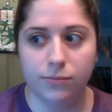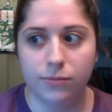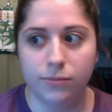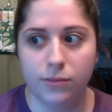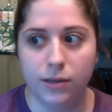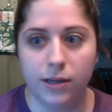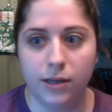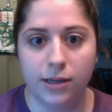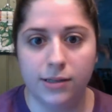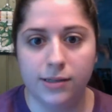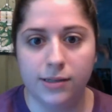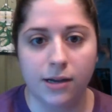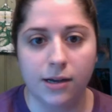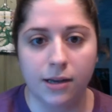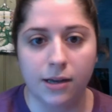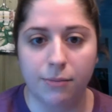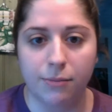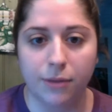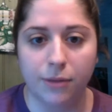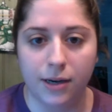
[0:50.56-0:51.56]
it's not
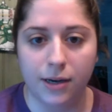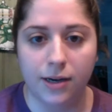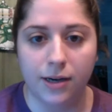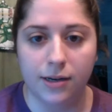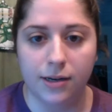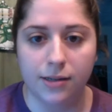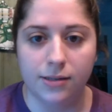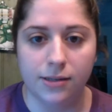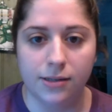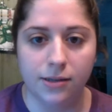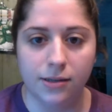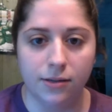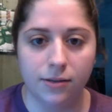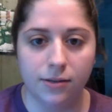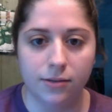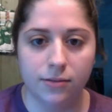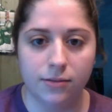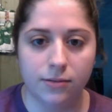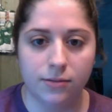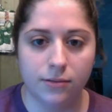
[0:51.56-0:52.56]
completed
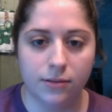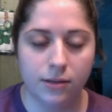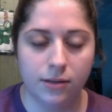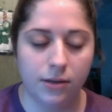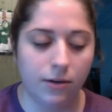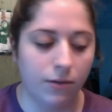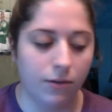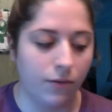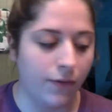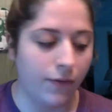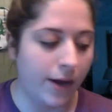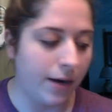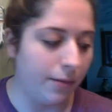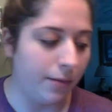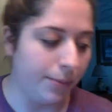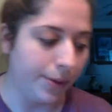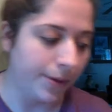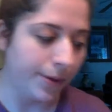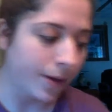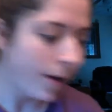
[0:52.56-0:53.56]
until, the final
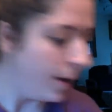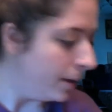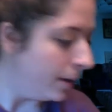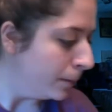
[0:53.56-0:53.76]
book.